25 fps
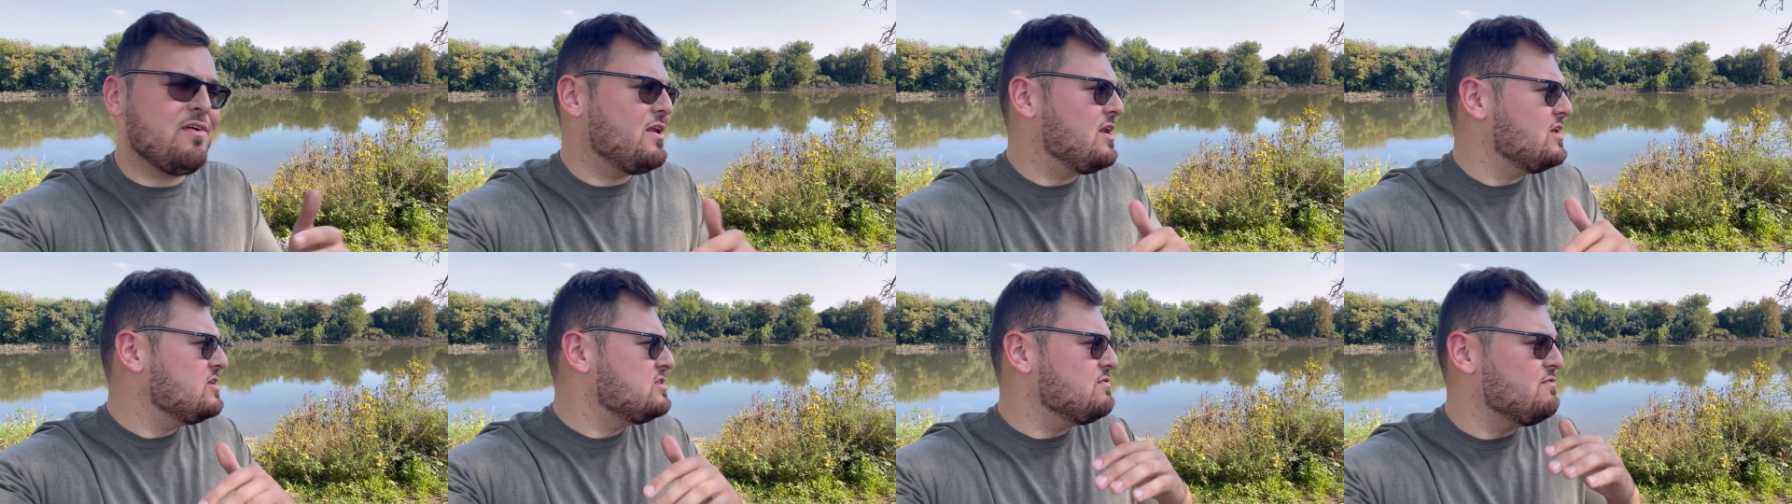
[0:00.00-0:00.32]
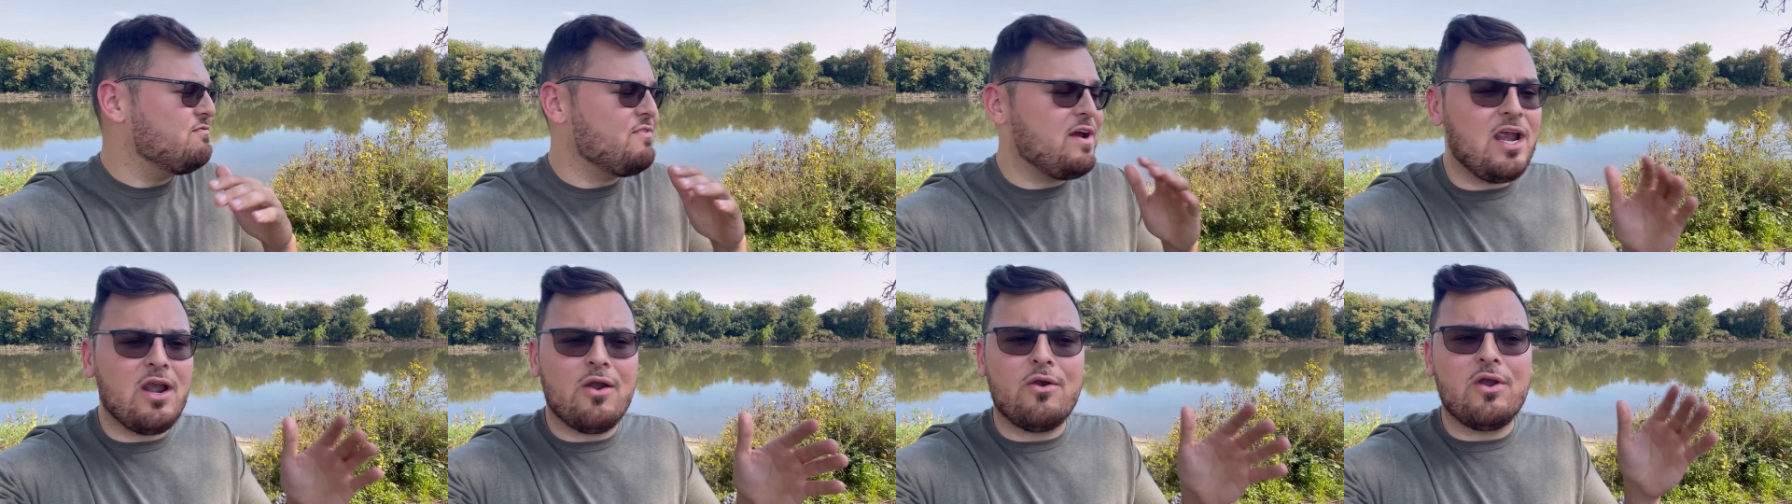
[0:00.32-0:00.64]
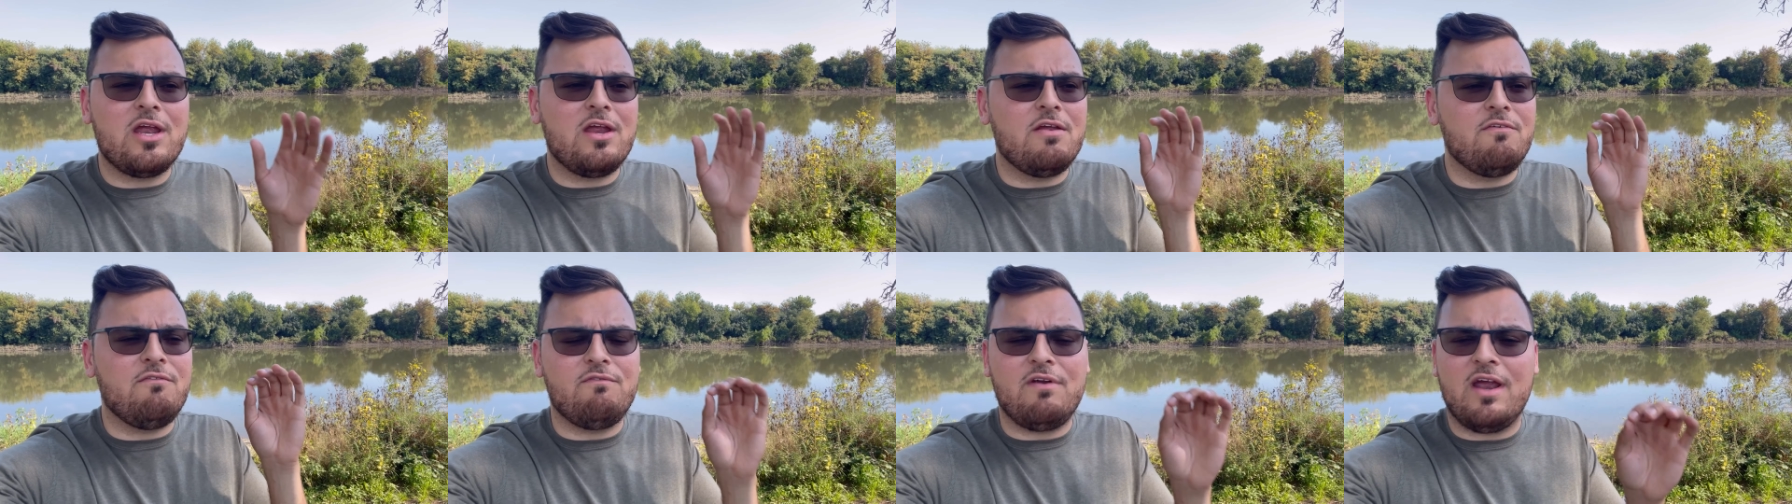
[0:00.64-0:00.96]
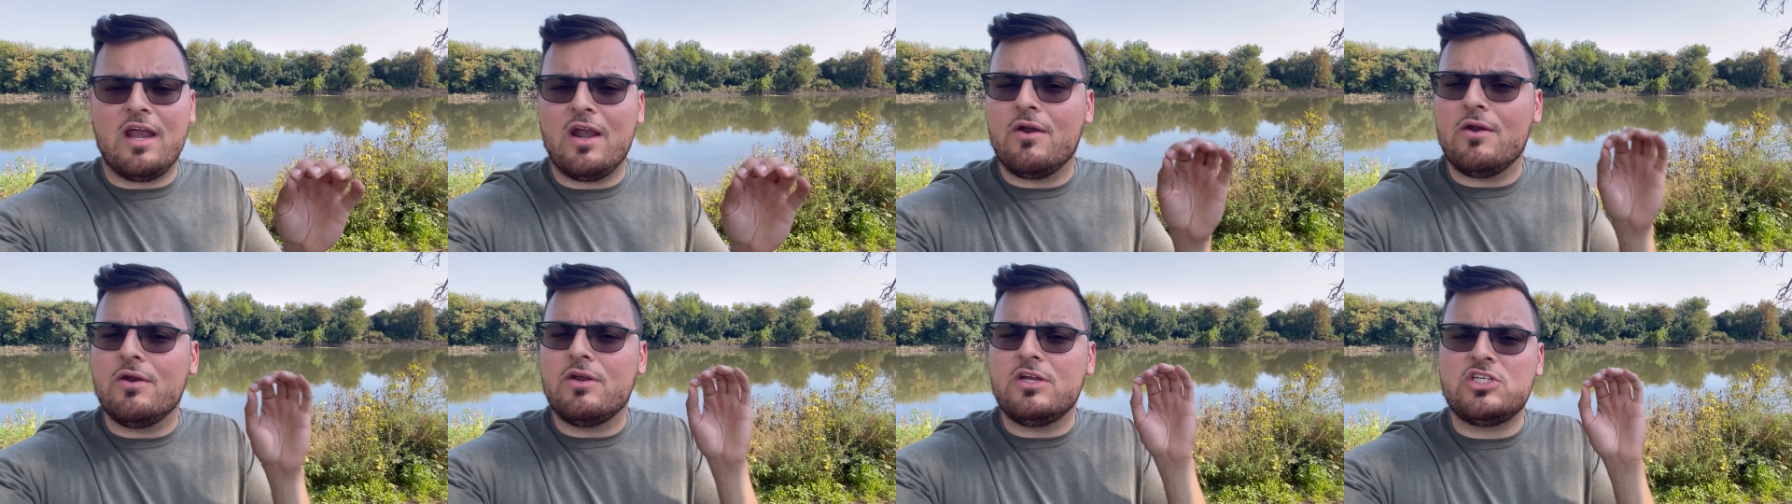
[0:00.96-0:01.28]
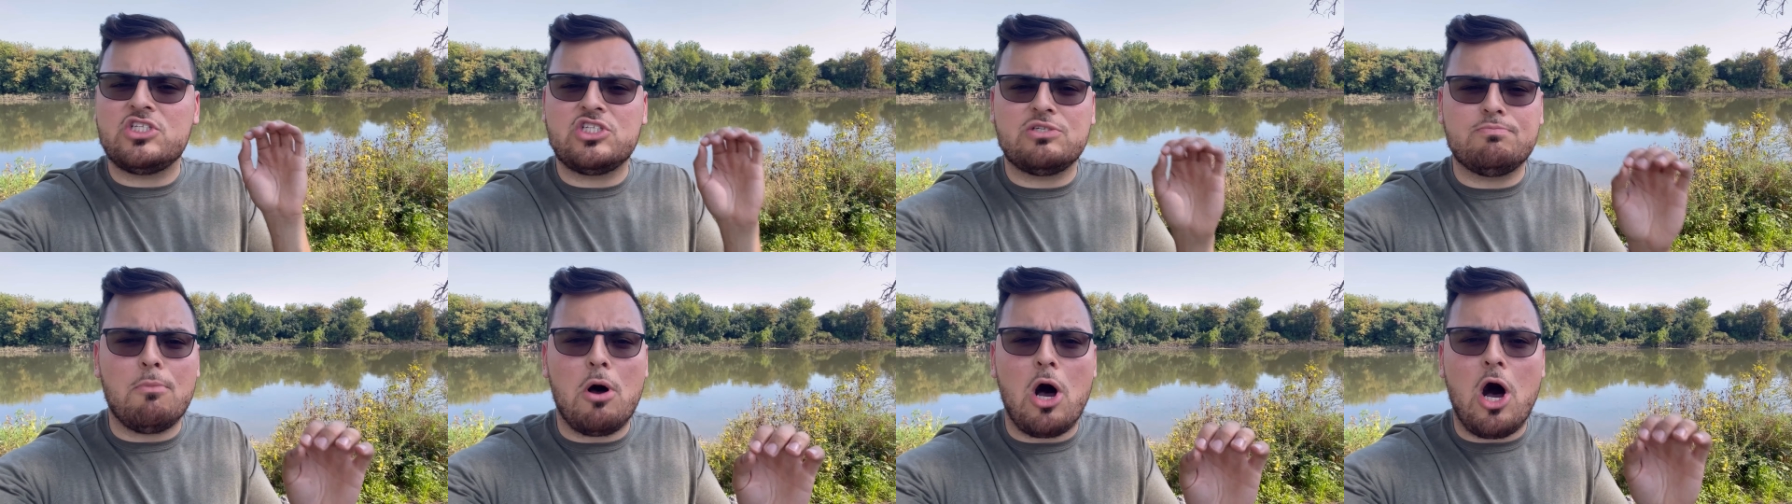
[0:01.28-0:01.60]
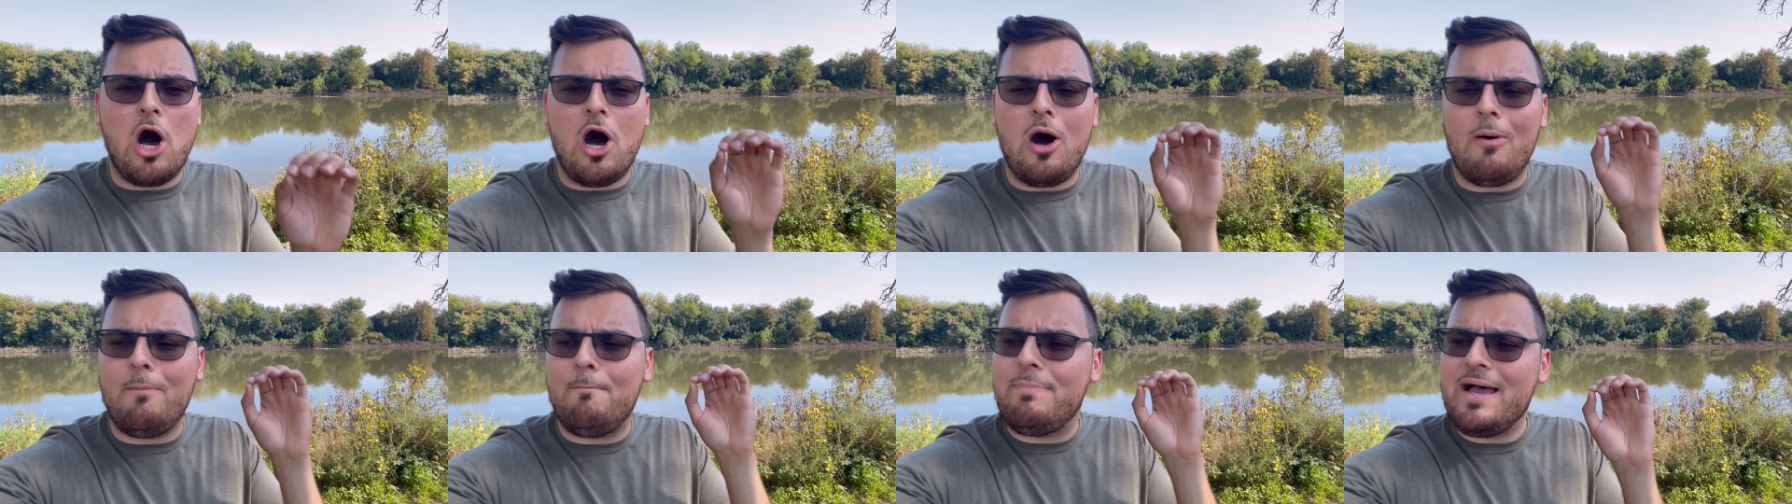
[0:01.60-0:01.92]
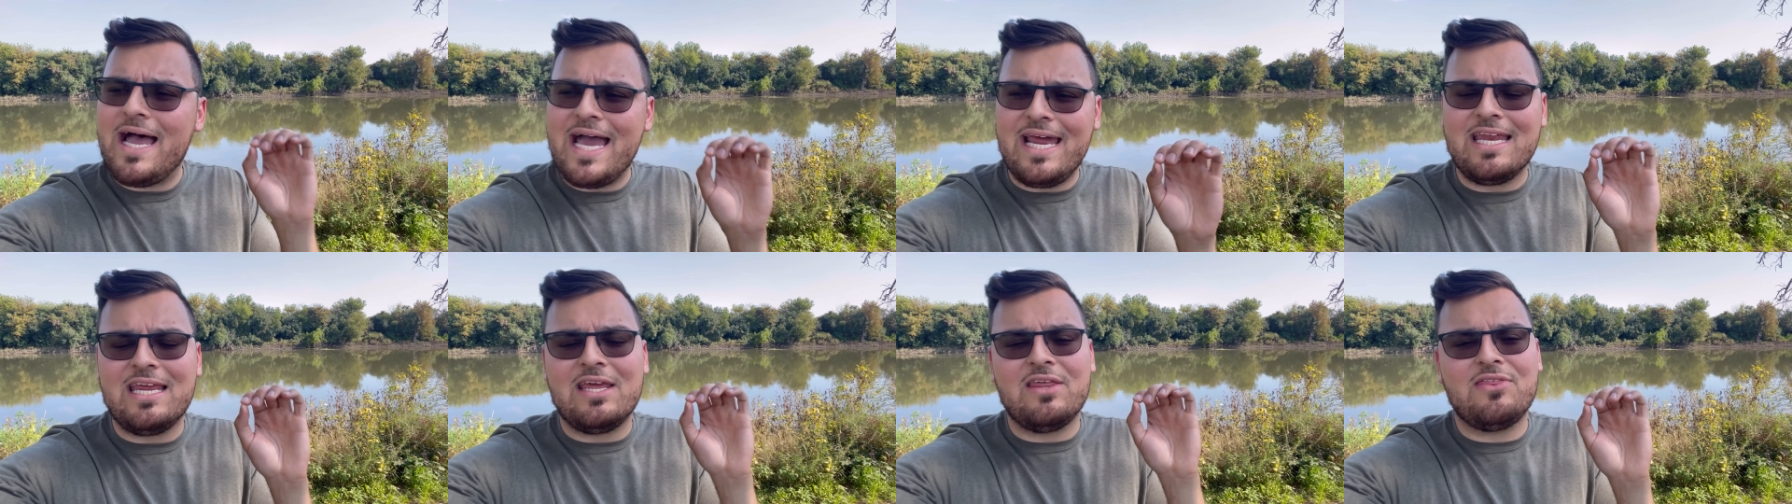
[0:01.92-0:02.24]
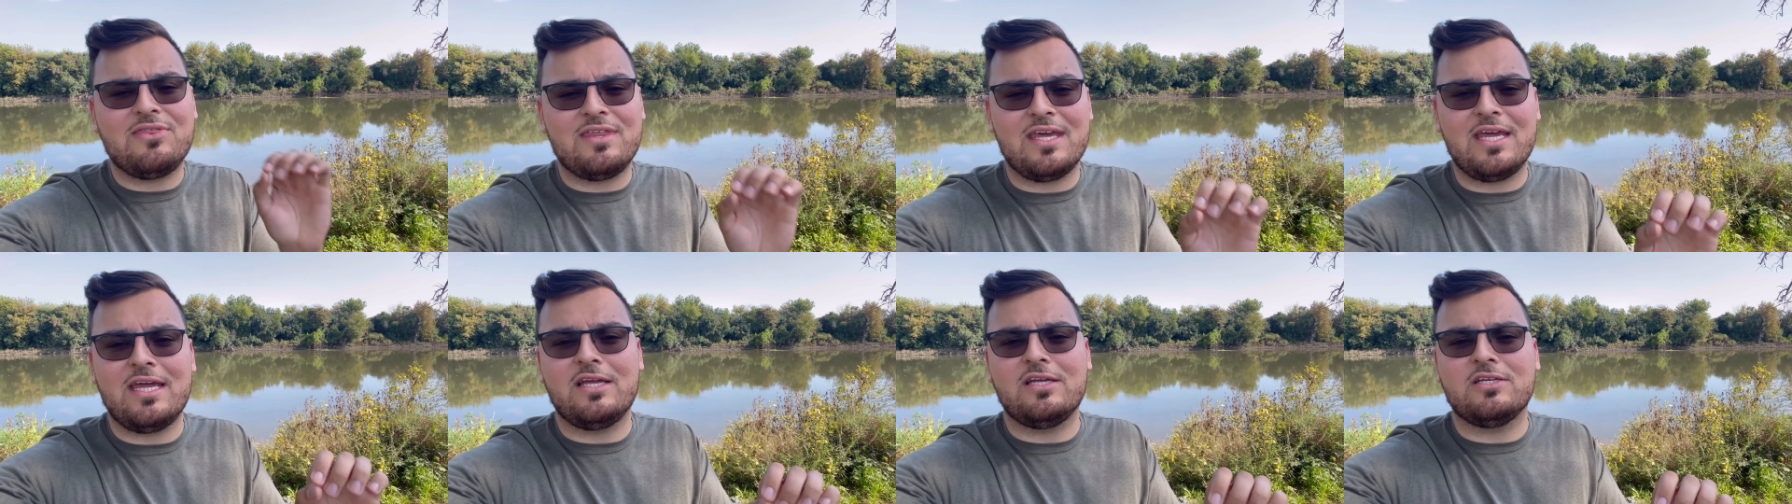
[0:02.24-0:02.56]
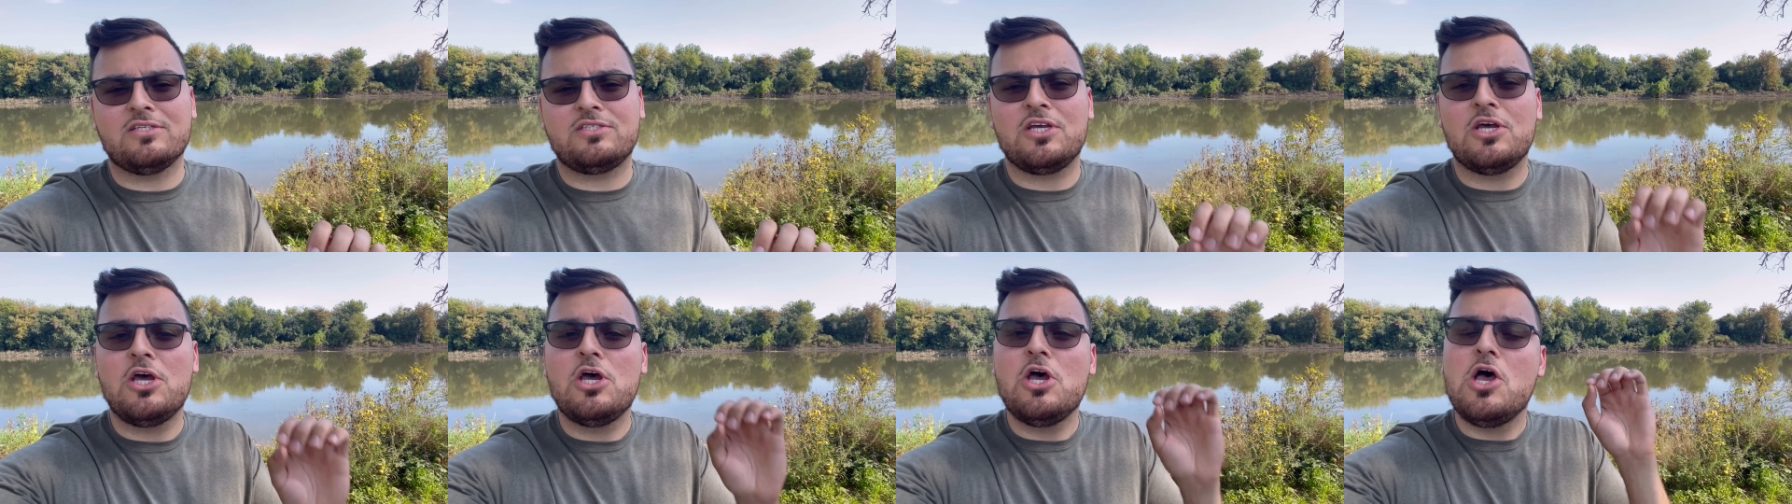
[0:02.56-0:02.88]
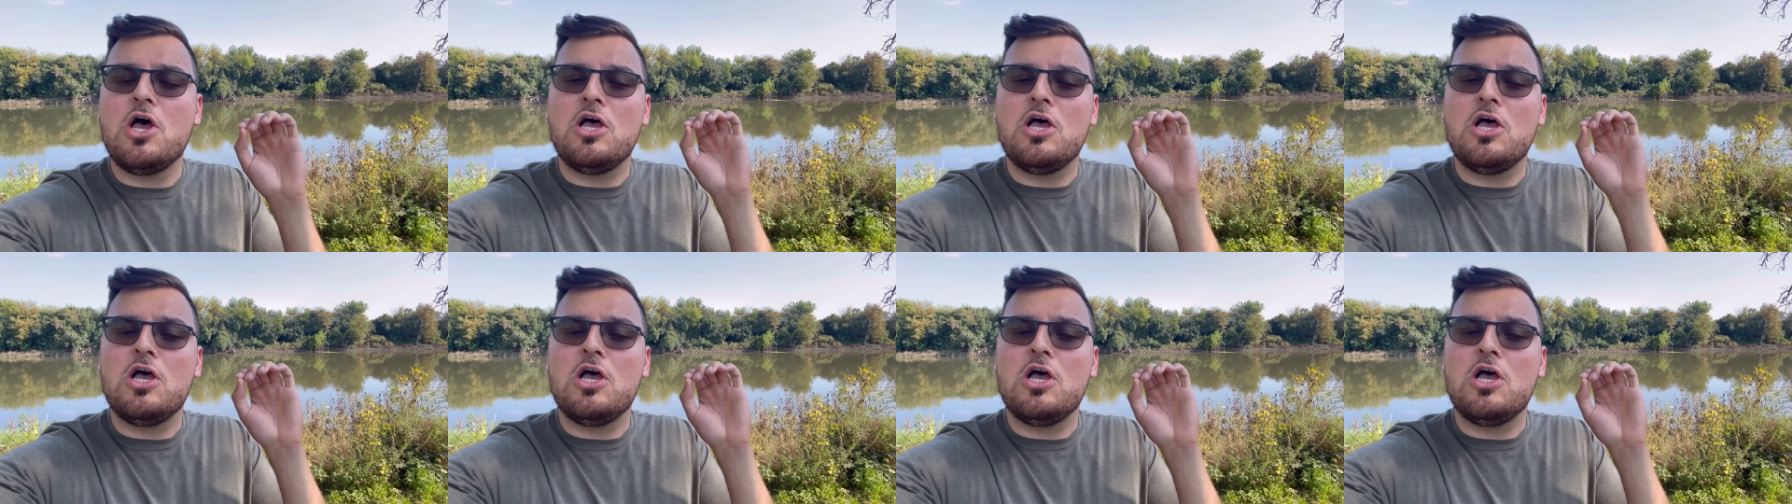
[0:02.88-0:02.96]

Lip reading: and it's very, very small, petty things.